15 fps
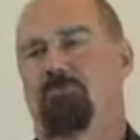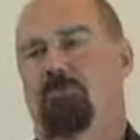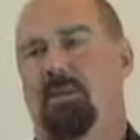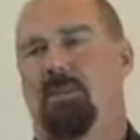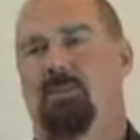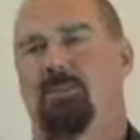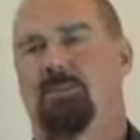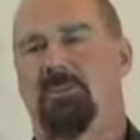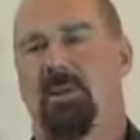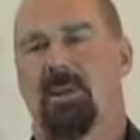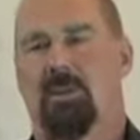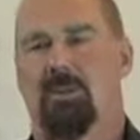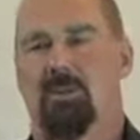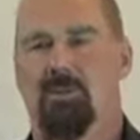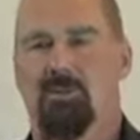medical
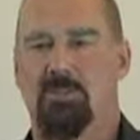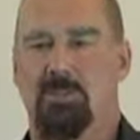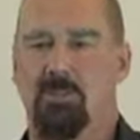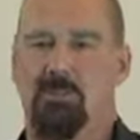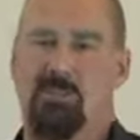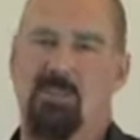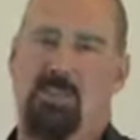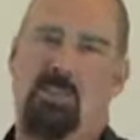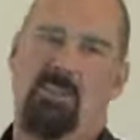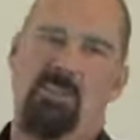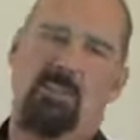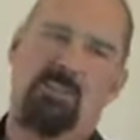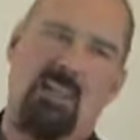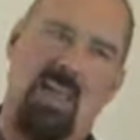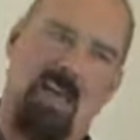diagnosing of saying
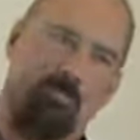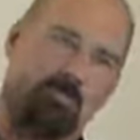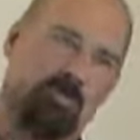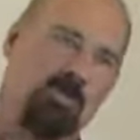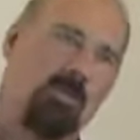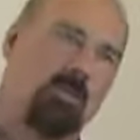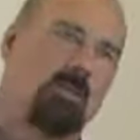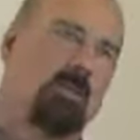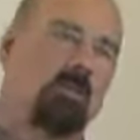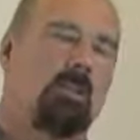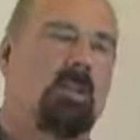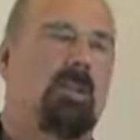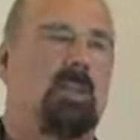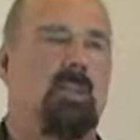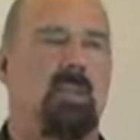this
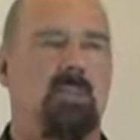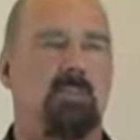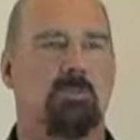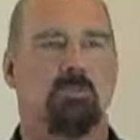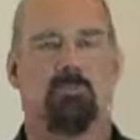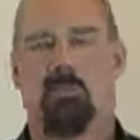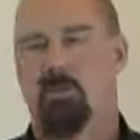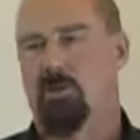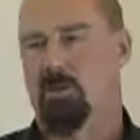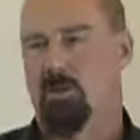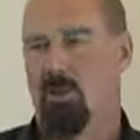absolutely is uh,